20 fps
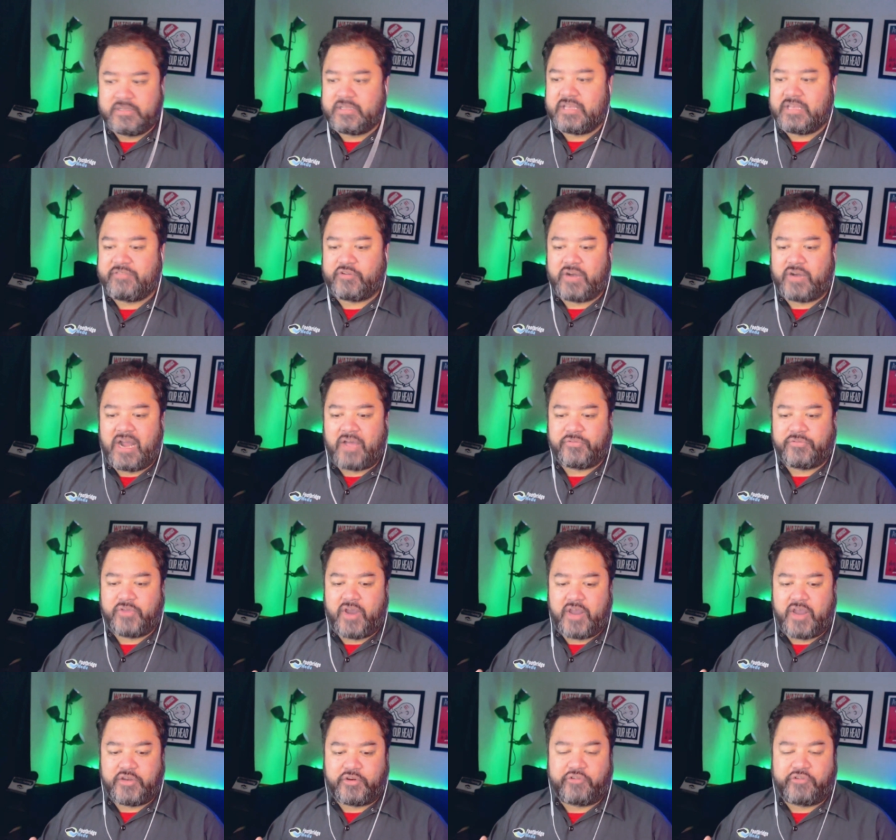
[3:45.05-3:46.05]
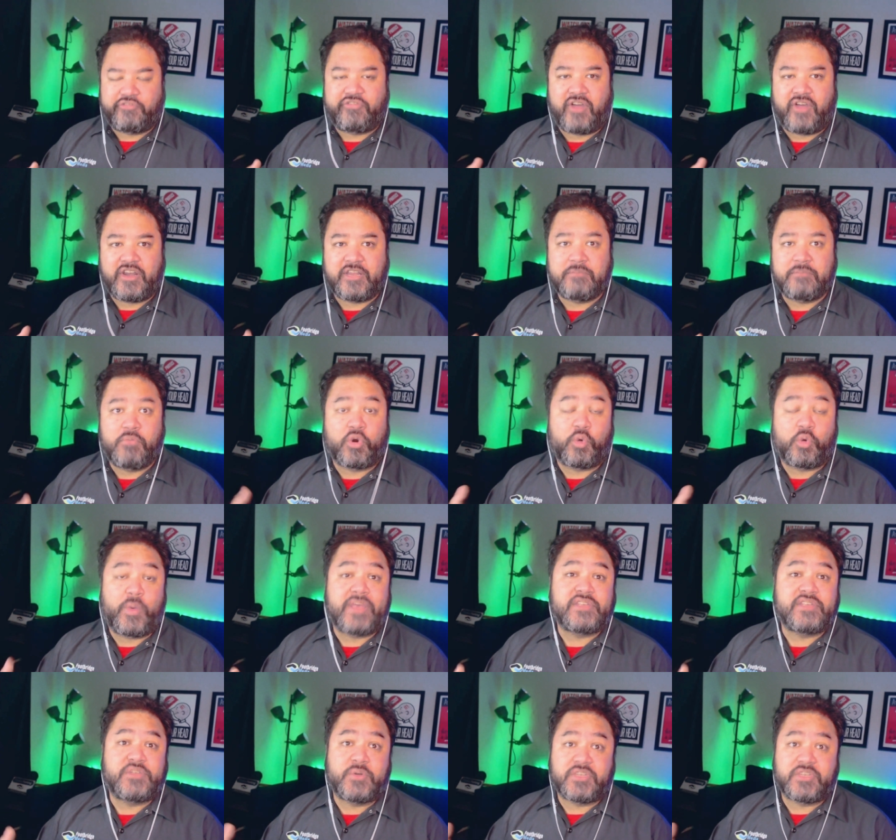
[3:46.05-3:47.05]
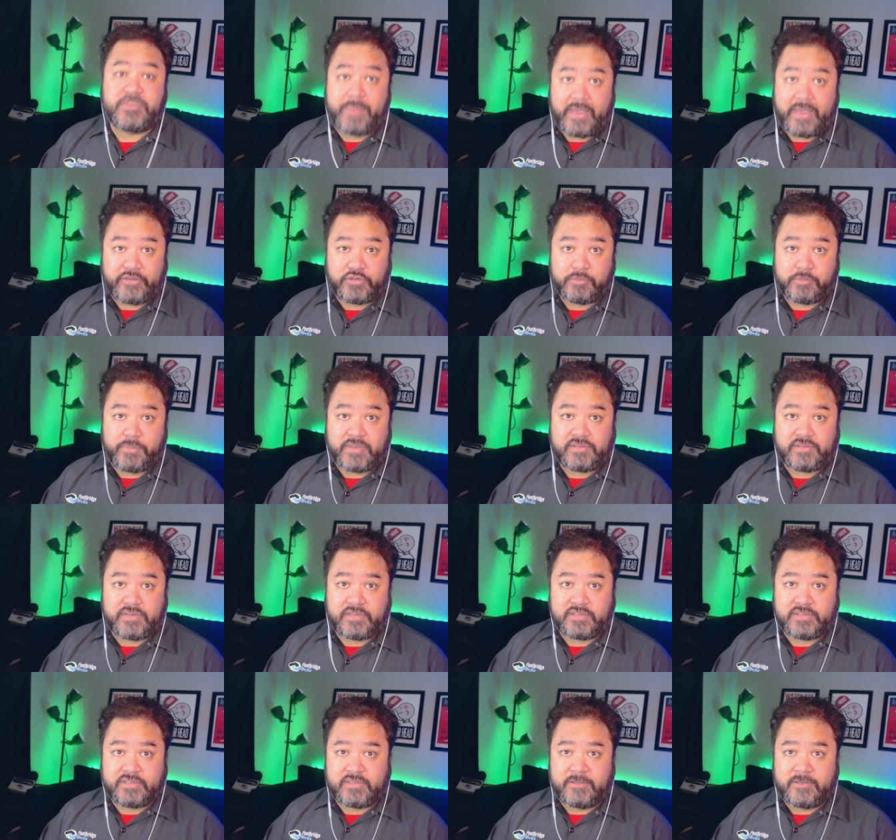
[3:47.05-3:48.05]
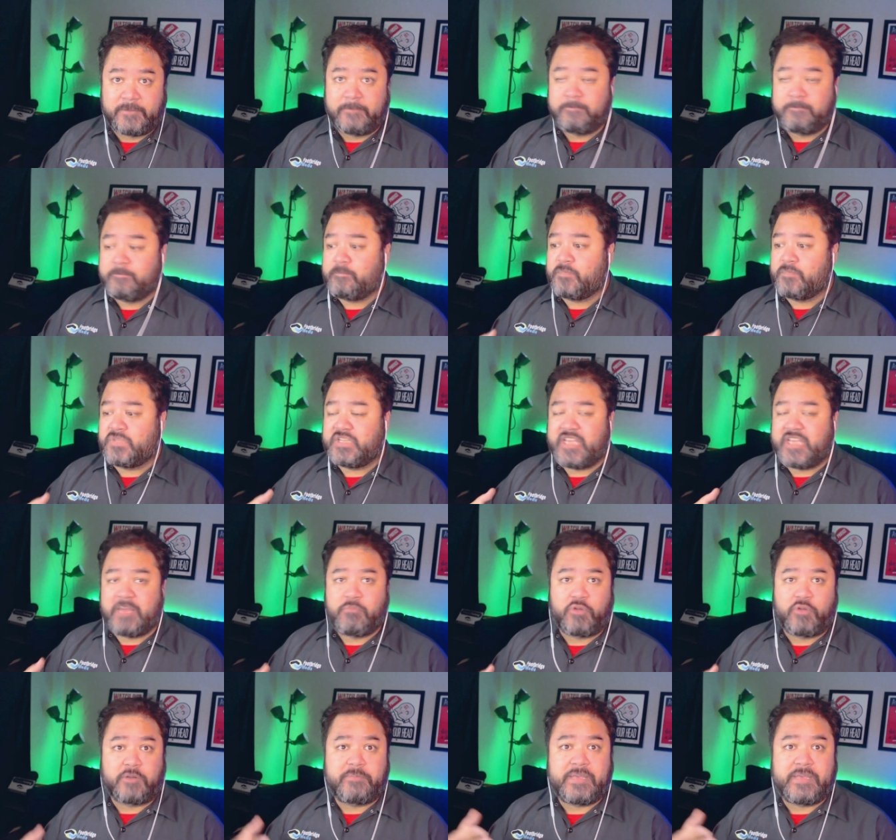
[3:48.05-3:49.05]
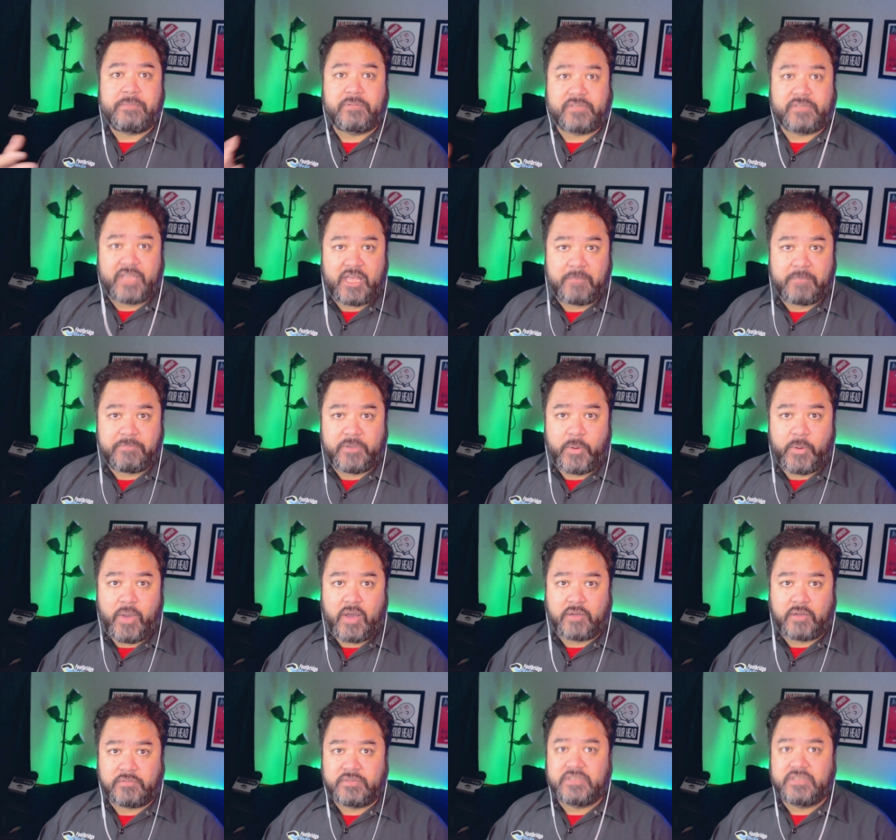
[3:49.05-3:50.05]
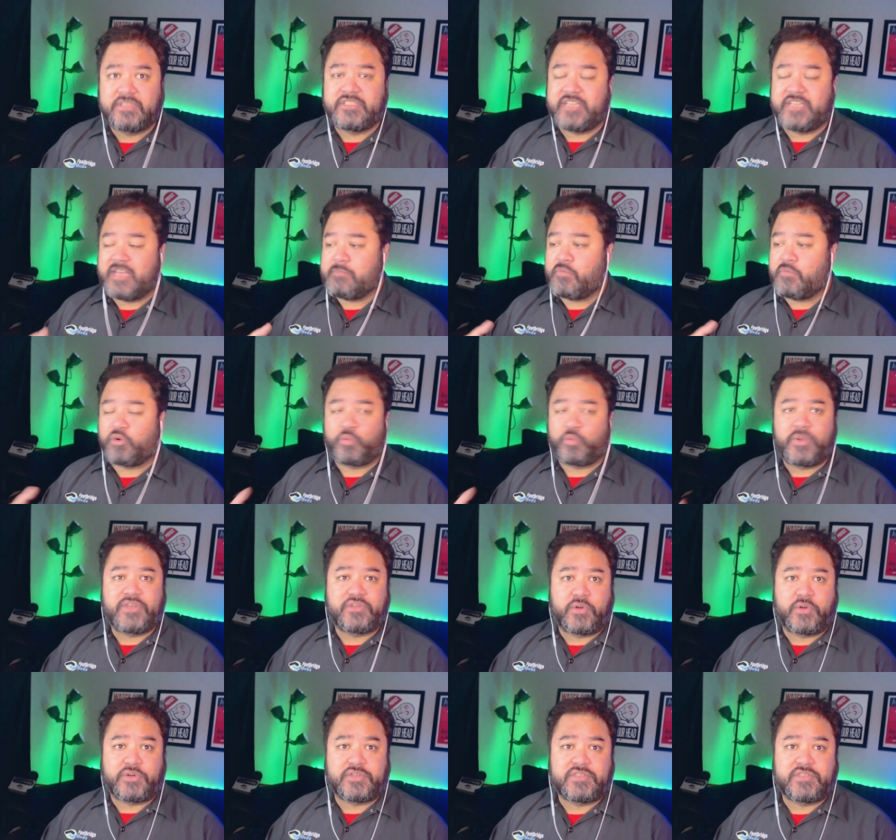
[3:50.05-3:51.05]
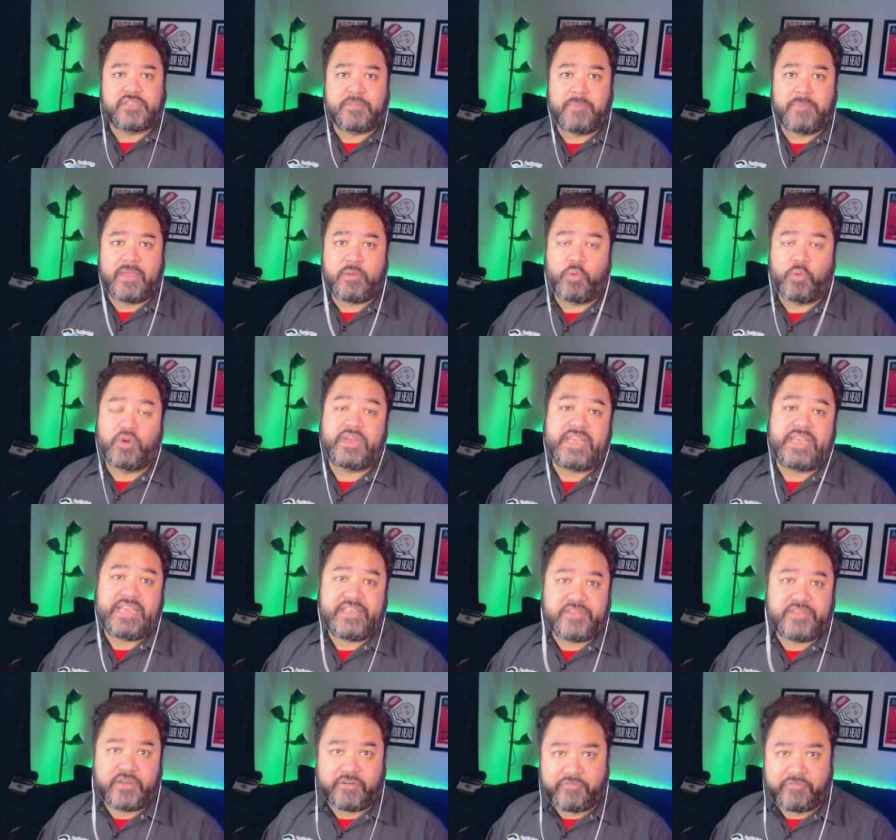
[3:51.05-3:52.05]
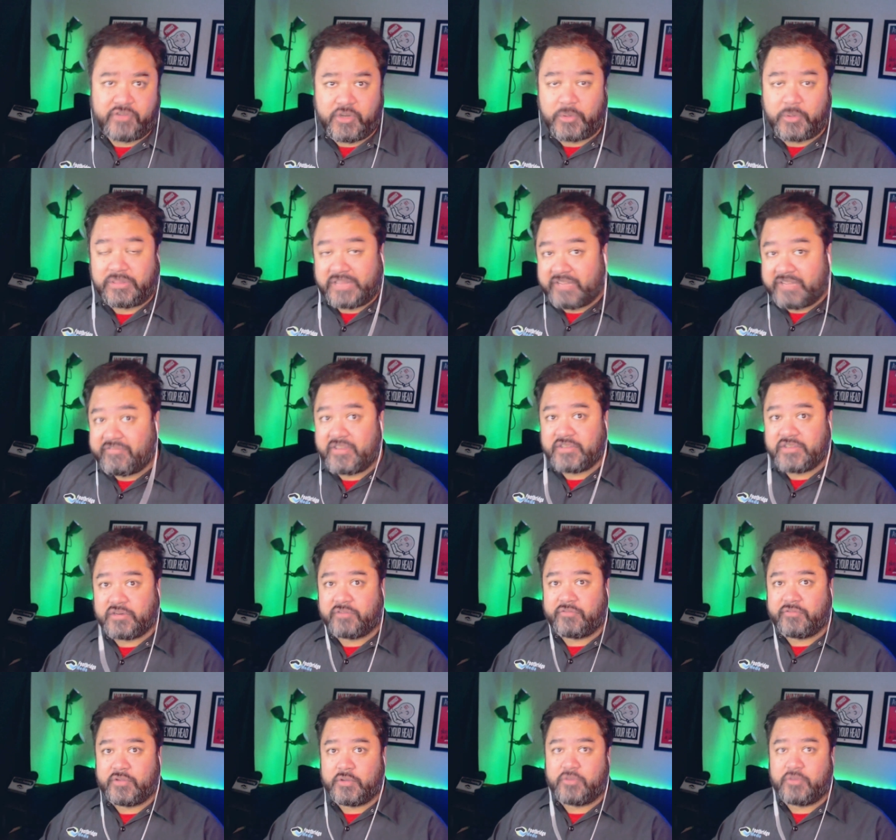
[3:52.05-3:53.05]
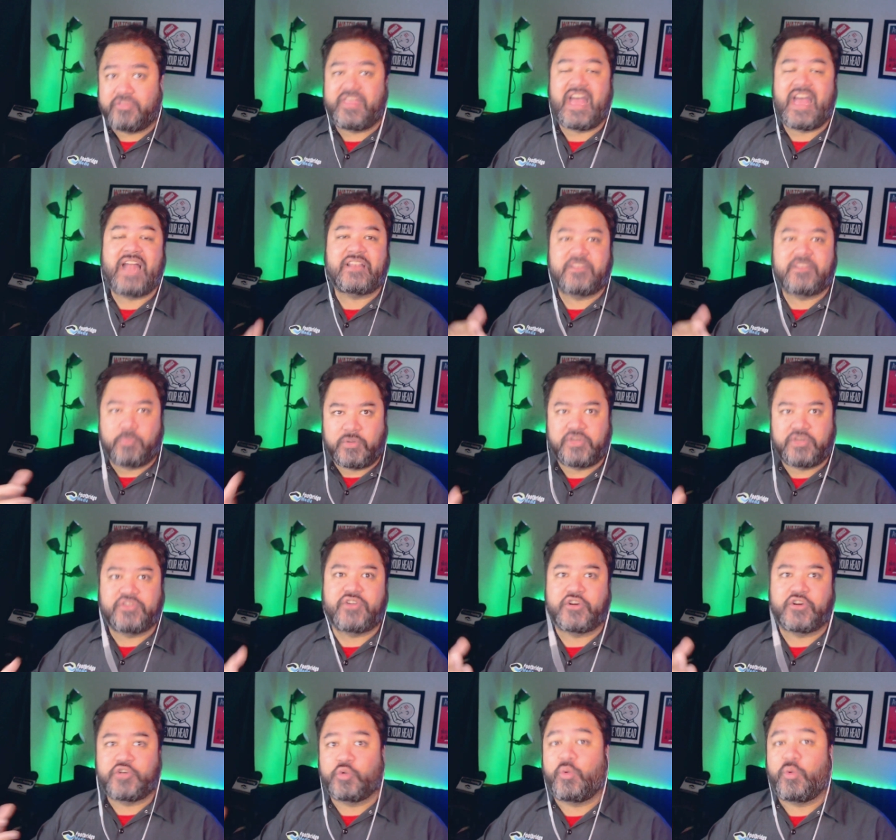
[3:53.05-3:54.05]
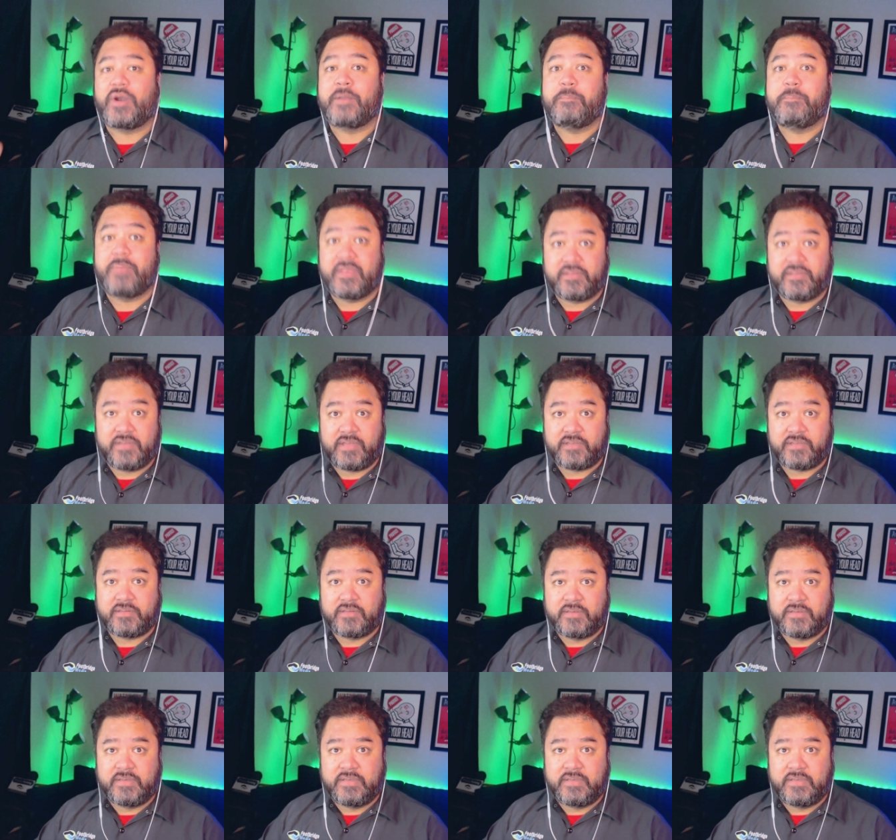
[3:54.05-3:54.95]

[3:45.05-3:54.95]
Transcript: If you're out there and you're finding more ways to expand your business, to get more people to help you out, to get more resources to make work easier for you and life easier for you, that's when you start to run a business.